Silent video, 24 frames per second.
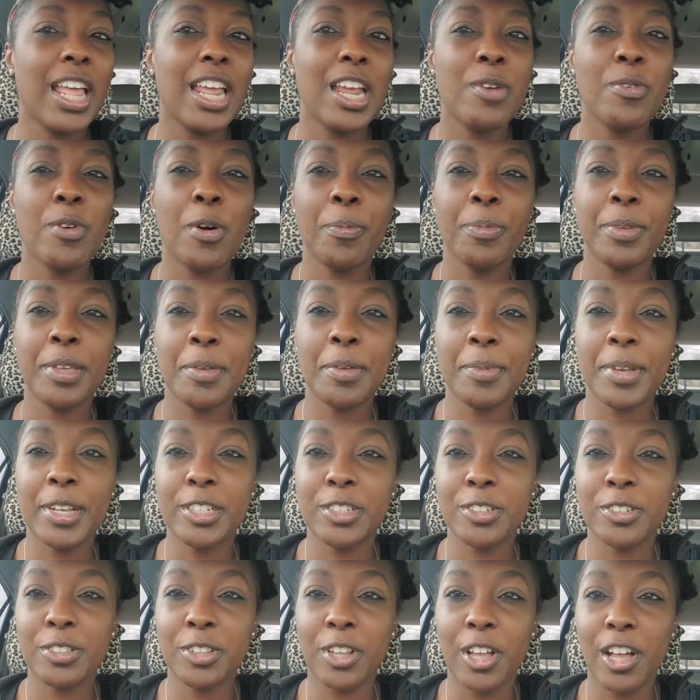it won't be a
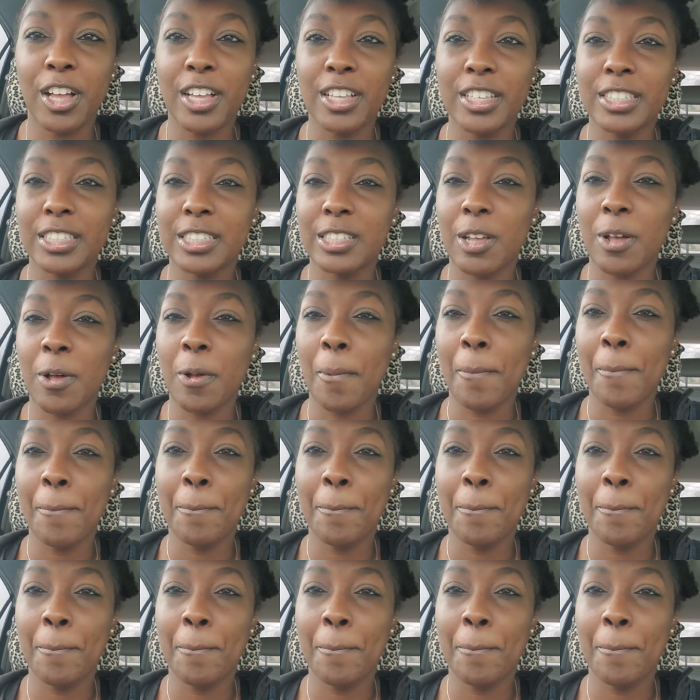major loss. So